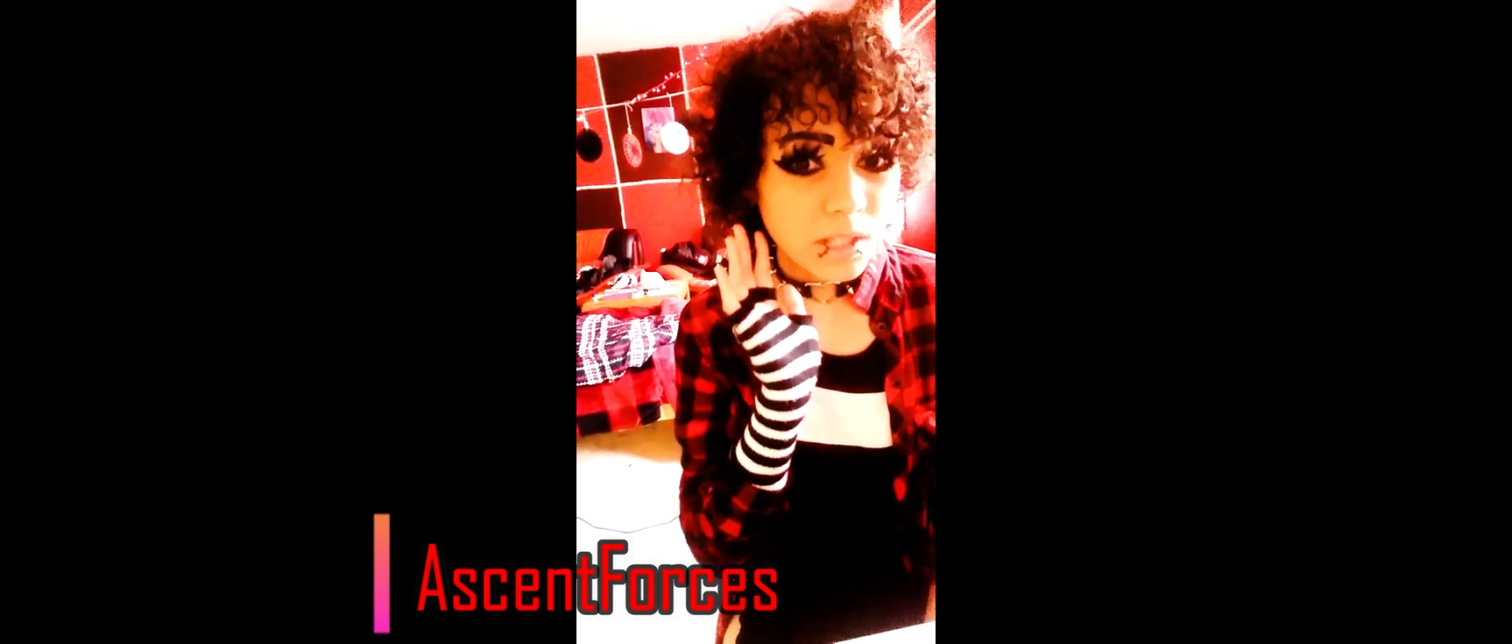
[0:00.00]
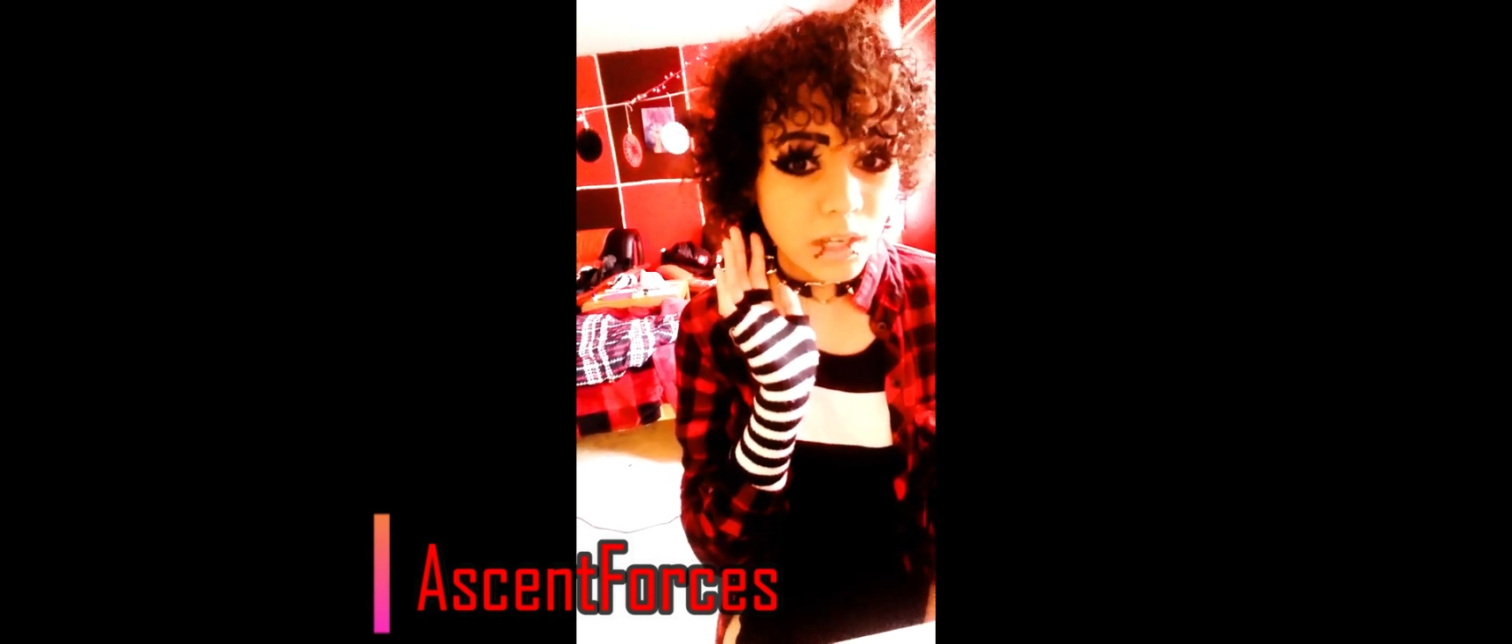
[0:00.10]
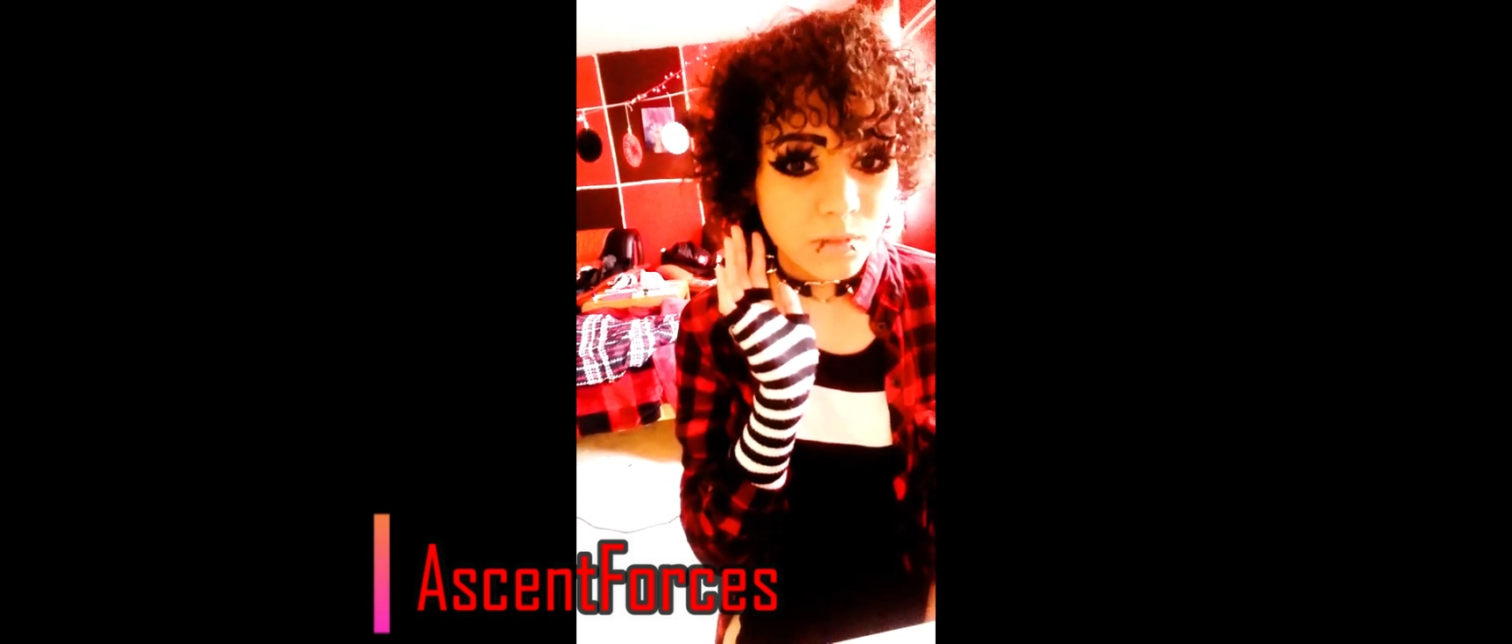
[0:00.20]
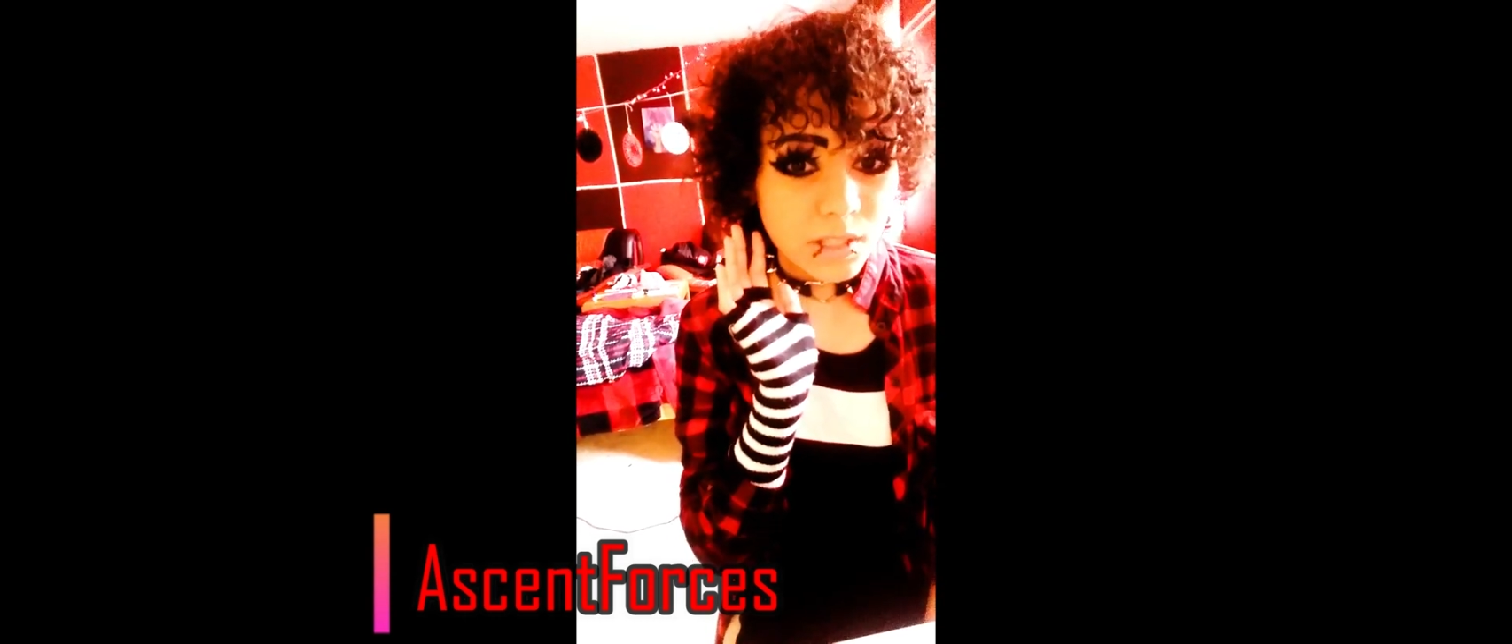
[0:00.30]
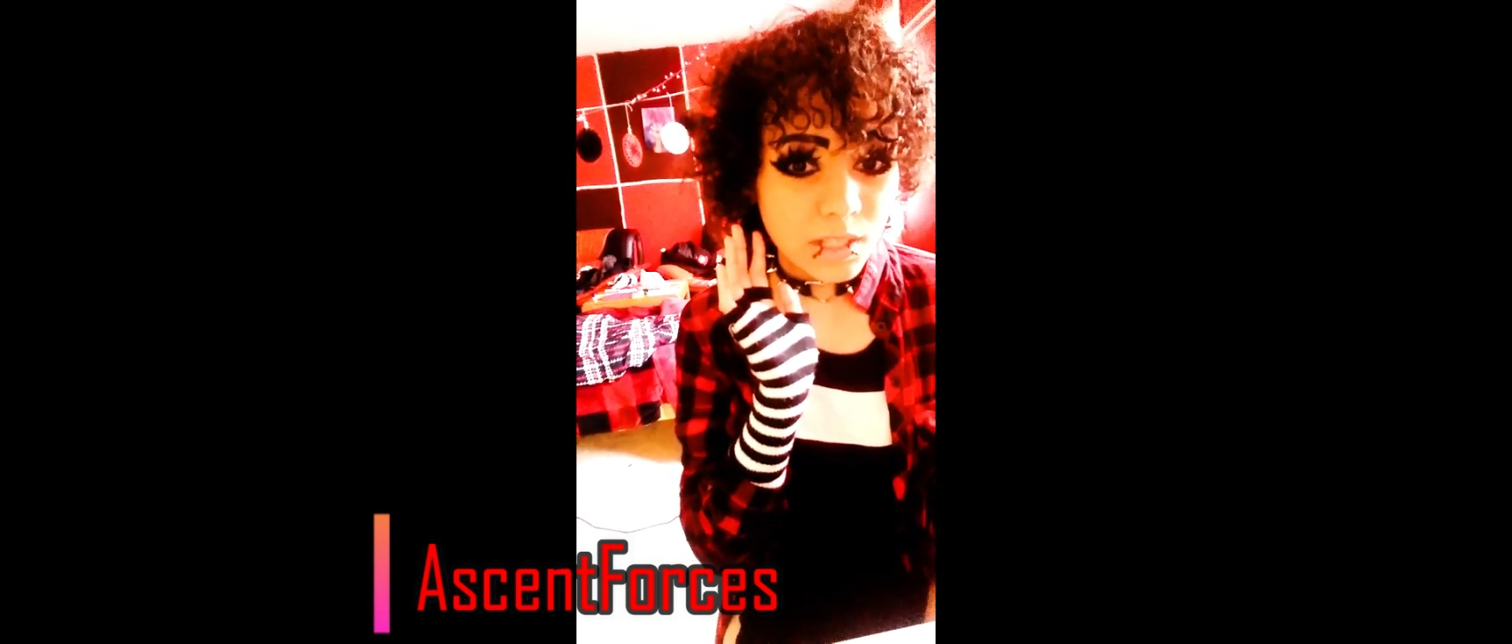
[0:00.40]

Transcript: what they have to